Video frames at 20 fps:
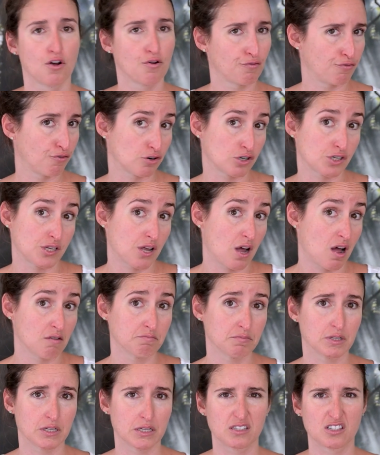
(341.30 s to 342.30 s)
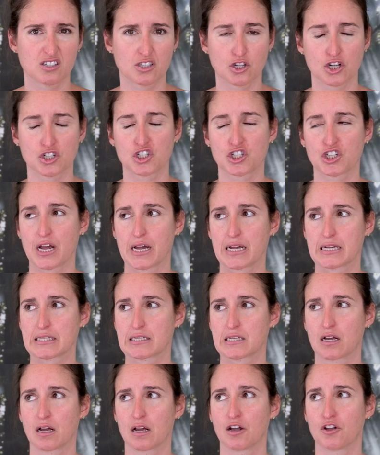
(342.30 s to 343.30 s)
For some, it's such as
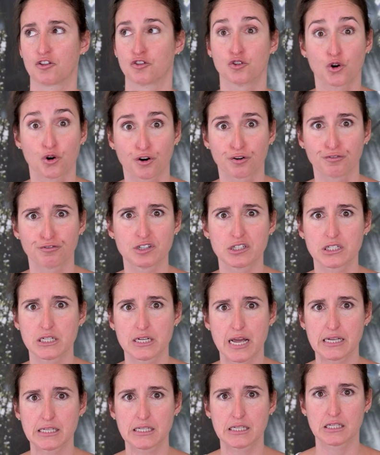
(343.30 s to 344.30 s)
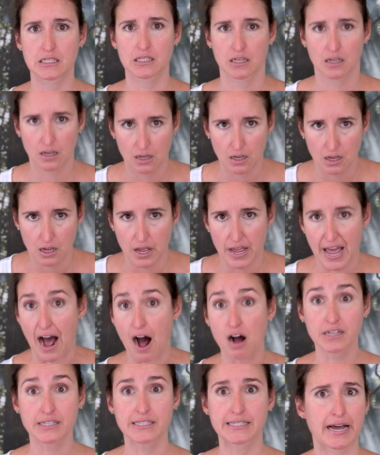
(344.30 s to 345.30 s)
nervousness,
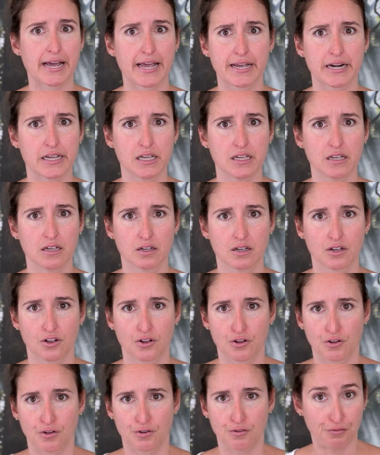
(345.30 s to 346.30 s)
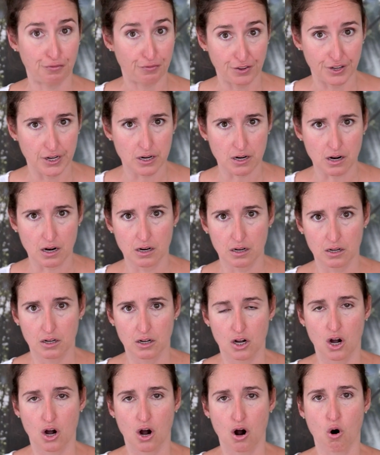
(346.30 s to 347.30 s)
anxiety, fear,
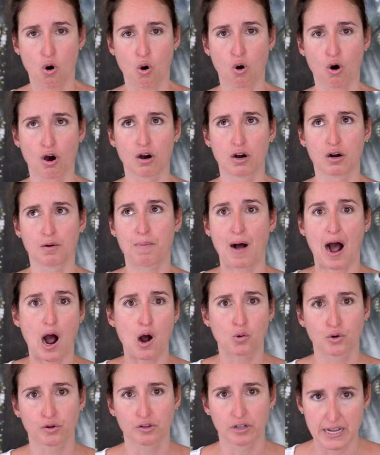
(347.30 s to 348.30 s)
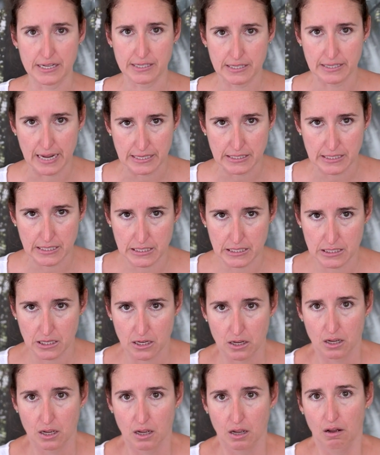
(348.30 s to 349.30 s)
or powerlessness.
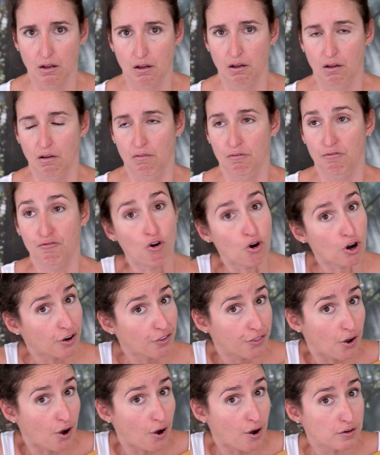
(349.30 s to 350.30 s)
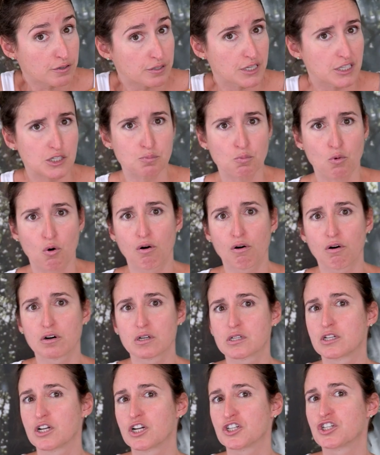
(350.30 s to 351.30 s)
For others, it's more
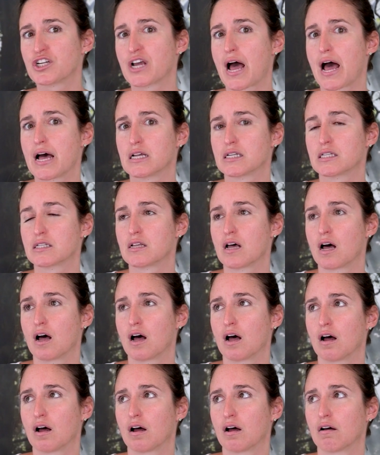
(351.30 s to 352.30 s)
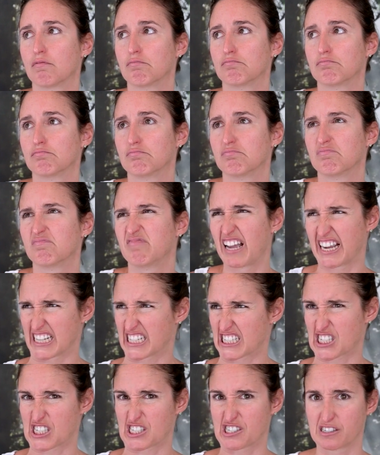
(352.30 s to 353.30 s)
such as
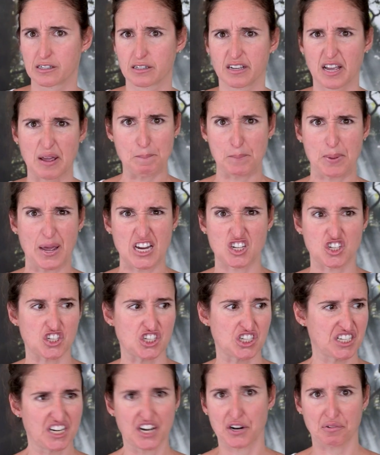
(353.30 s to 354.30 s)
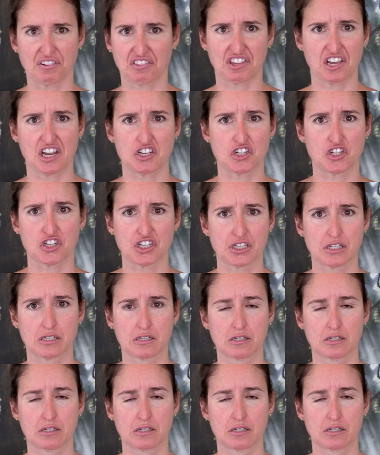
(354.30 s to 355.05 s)
anger, impatience, irritation.